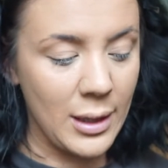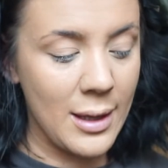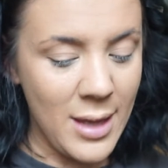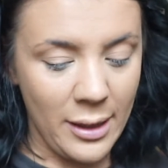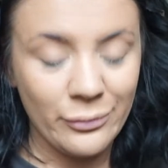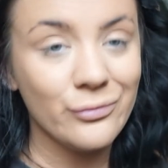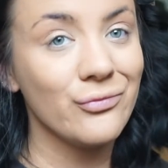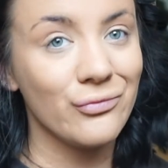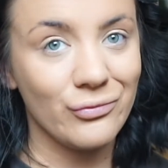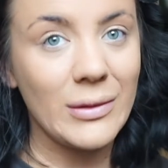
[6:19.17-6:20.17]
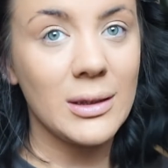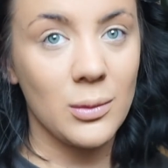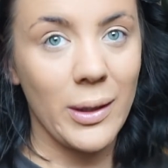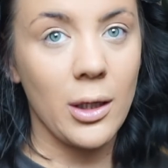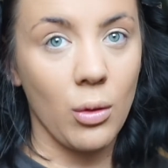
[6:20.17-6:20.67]
And then this is
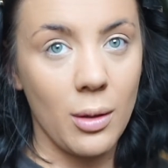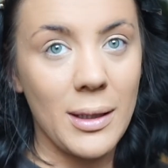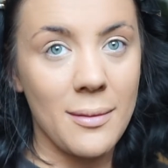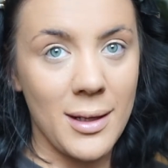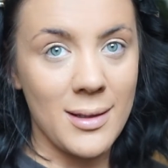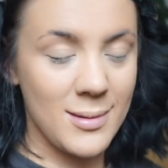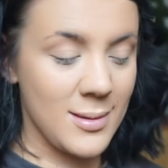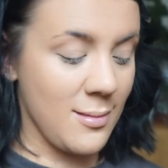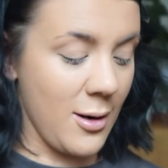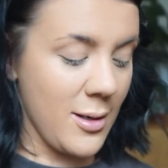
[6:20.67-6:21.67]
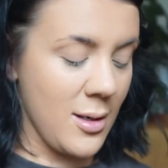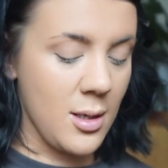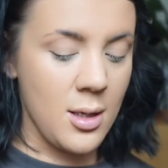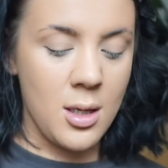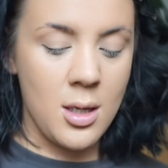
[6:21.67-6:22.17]
where you're going to be amazed, right?
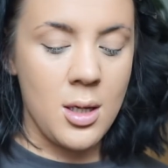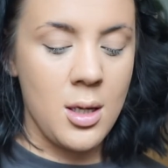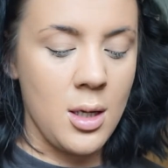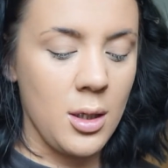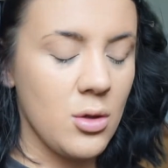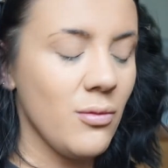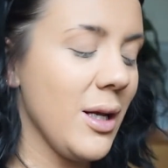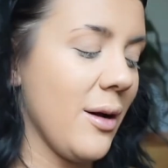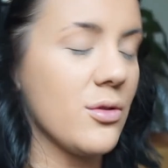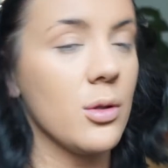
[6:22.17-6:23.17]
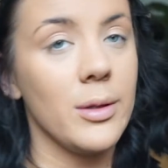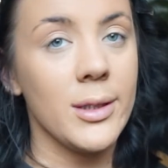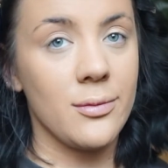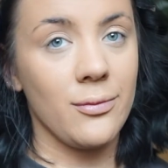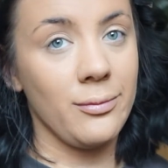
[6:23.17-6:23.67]
You don't really have to do
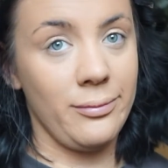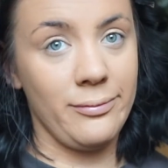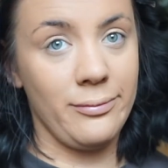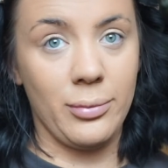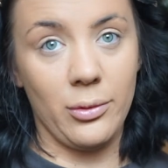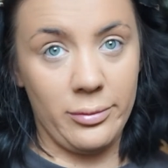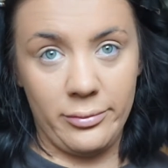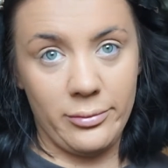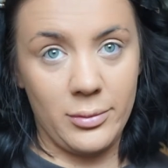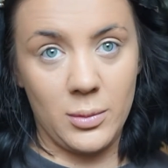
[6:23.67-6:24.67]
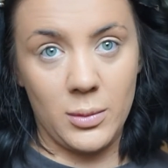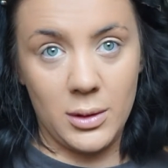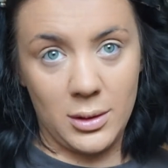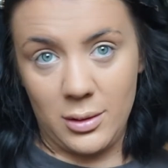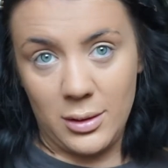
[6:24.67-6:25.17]
this, but
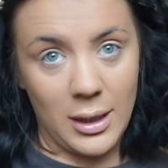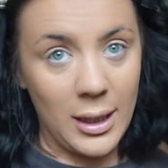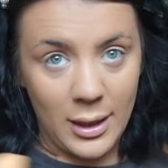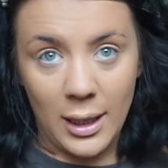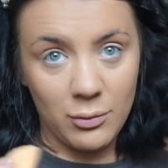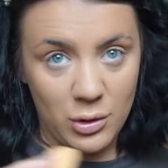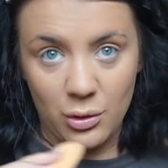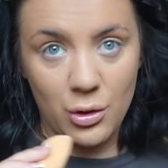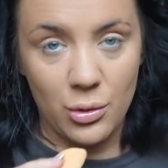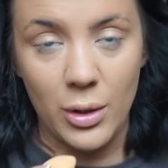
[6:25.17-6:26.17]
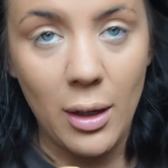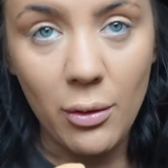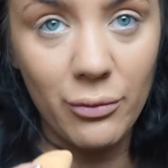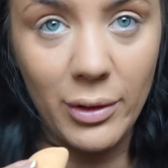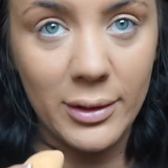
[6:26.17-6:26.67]
I'm just going to show you how
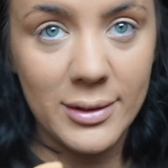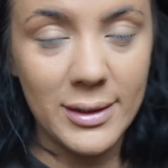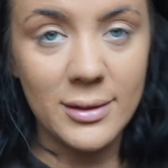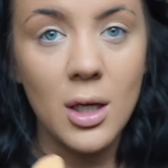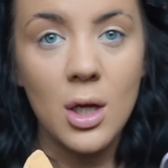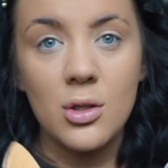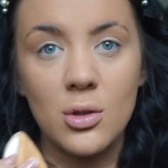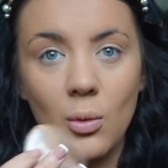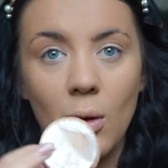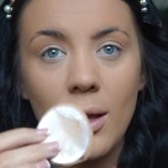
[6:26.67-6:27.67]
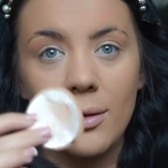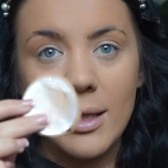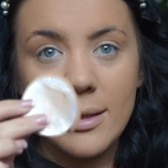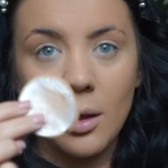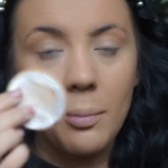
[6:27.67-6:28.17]
unreal this is. So
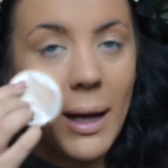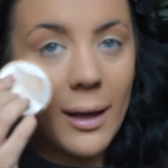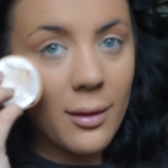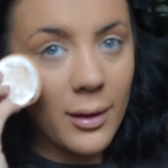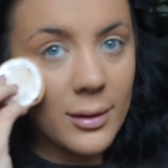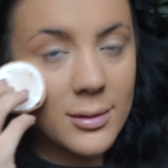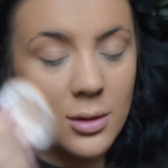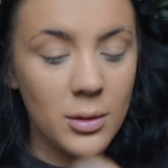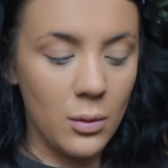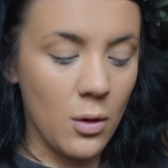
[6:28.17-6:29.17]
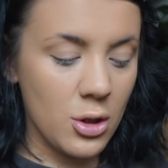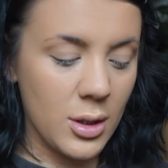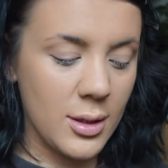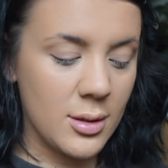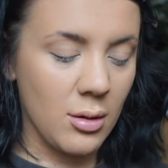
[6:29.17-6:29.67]
these little pad things, I do need to wash this.